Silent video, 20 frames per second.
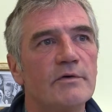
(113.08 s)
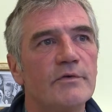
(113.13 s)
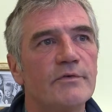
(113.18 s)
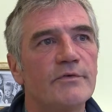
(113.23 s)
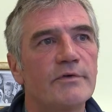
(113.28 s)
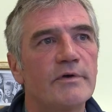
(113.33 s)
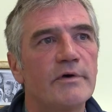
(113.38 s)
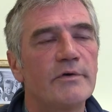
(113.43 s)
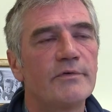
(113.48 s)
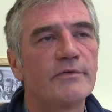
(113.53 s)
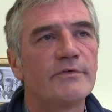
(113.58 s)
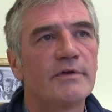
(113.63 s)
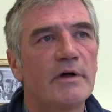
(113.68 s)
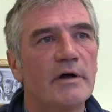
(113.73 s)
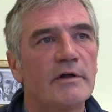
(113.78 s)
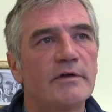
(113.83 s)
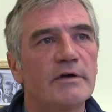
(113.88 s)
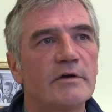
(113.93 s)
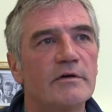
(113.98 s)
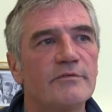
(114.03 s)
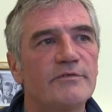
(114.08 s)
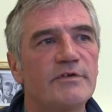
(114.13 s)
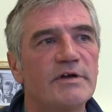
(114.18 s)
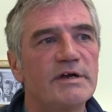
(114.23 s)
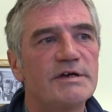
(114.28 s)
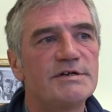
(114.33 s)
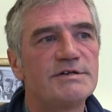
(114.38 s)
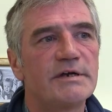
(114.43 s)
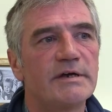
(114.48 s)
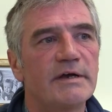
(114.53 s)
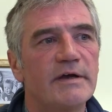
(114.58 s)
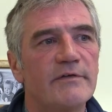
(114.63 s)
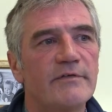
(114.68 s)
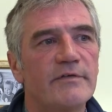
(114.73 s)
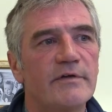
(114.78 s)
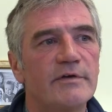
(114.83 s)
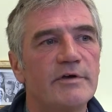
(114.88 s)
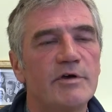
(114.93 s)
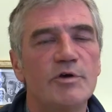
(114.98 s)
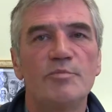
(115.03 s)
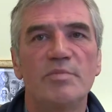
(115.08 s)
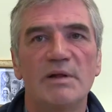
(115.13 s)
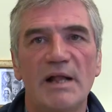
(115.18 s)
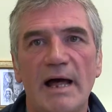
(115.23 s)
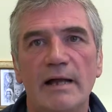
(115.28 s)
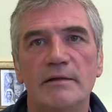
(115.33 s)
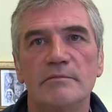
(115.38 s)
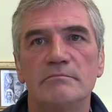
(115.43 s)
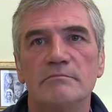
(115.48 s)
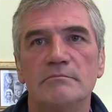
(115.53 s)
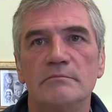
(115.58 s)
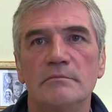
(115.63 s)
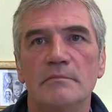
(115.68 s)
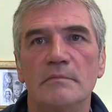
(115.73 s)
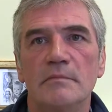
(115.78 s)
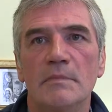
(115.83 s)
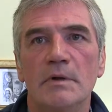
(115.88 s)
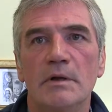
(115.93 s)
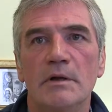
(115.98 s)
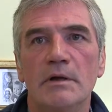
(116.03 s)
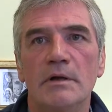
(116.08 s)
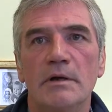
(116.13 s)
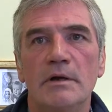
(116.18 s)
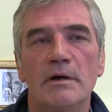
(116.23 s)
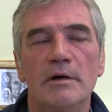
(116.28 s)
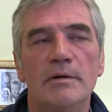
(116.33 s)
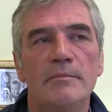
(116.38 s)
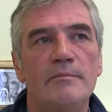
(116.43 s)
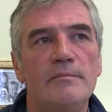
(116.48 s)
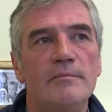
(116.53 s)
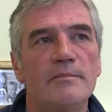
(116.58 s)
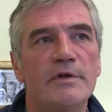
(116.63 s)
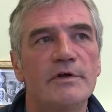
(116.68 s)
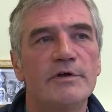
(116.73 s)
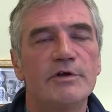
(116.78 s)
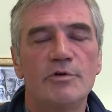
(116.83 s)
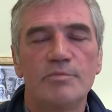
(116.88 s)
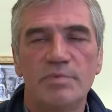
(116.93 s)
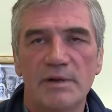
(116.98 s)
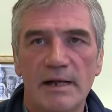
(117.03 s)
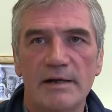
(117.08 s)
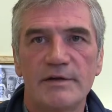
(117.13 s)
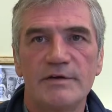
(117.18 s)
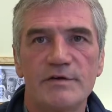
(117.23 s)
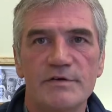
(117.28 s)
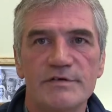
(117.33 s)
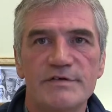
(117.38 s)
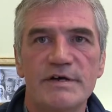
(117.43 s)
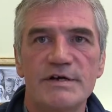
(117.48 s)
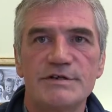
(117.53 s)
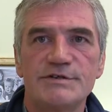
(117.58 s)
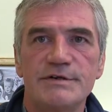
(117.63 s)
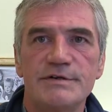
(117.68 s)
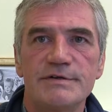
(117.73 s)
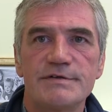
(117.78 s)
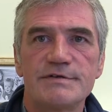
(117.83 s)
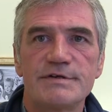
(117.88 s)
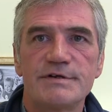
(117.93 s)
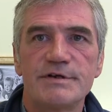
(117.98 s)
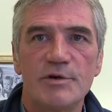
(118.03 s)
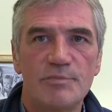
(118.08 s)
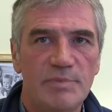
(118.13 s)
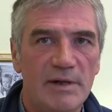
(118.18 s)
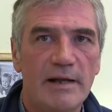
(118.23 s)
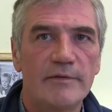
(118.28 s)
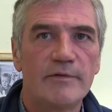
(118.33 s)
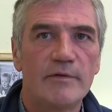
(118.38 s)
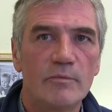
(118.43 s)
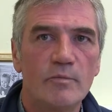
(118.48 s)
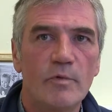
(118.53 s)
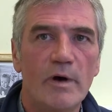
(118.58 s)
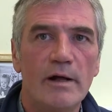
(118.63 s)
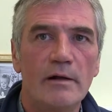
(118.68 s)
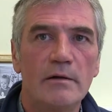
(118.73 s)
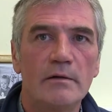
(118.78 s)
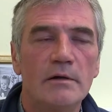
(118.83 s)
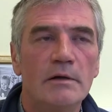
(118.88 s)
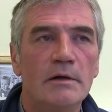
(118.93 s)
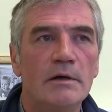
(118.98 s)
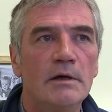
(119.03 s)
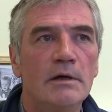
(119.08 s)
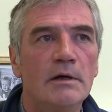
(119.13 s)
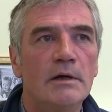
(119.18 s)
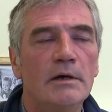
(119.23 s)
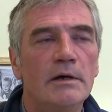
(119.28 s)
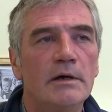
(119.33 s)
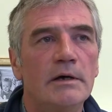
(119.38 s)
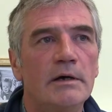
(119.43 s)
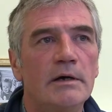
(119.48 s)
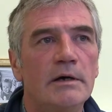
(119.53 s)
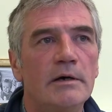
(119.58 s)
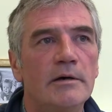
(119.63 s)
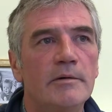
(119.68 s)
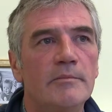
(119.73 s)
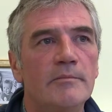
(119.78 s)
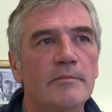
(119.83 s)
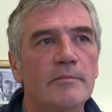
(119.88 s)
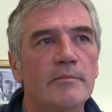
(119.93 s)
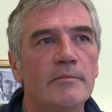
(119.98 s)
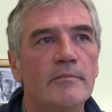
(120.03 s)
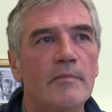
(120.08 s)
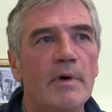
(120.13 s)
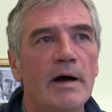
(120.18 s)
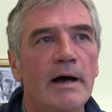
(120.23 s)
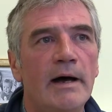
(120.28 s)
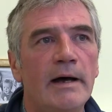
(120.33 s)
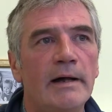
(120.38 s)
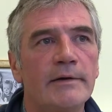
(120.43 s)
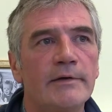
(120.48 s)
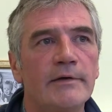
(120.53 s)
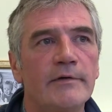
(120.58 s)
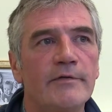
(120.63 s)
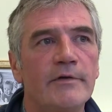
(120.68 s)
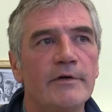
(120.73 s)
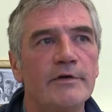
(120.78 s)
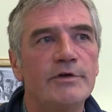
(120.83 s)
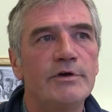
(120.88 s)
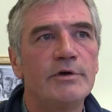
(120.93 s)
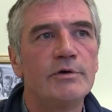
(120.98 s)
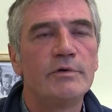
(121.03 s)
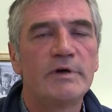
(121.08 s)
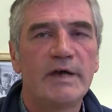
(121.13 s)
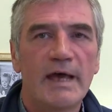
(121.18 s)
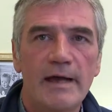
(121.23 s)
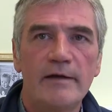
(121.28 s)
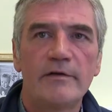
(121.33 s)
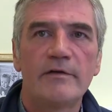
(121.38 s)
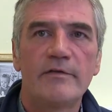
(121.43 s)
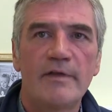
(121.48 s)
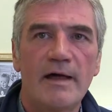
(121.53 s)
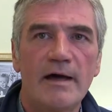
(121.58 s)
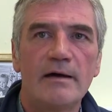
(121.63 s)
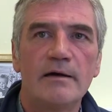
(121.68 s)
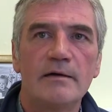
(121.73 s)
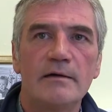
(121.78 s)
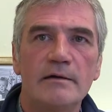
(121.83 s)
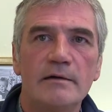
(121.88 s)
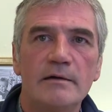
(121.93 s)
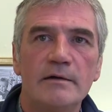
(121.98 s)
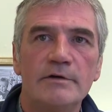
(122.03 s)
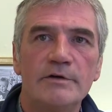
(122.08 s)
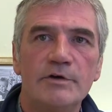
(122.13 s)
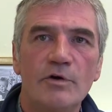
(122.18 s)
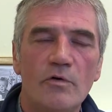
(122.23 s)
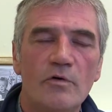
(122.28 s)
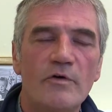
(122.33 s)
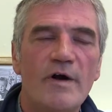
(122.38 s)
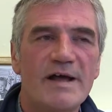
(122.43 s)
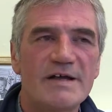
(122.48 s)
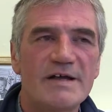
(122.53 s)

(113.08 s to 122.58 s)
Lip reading: who's starting off teaching is that you plan. That you plan your sessions and you plan them well, and that you get your